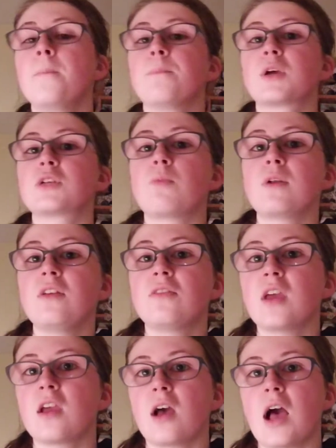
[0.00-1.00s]
Because when you
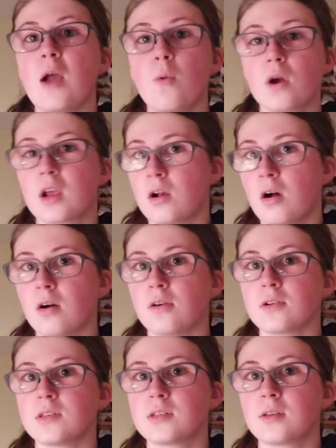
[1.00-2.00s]
think I work in
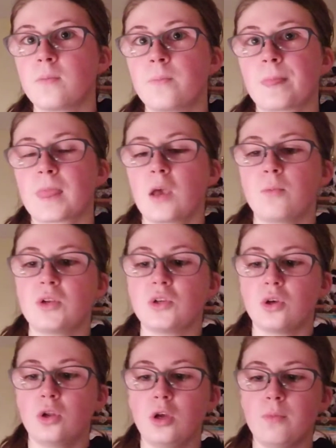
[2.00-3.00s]
Ards and we do
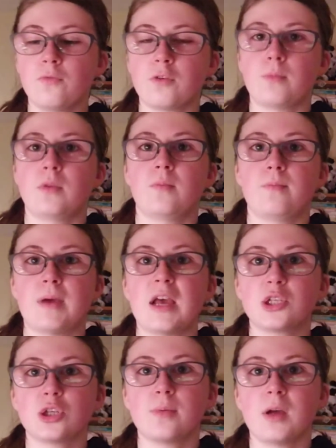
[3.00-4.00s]
a loop from the
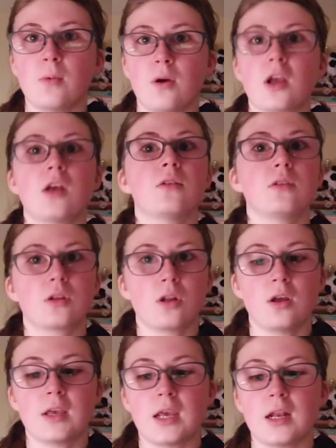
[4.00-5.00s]
pet shop I work at,
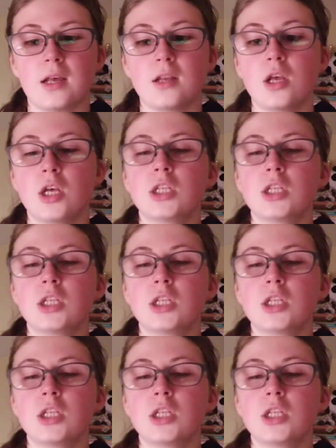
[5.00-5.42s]
Cloud Canine,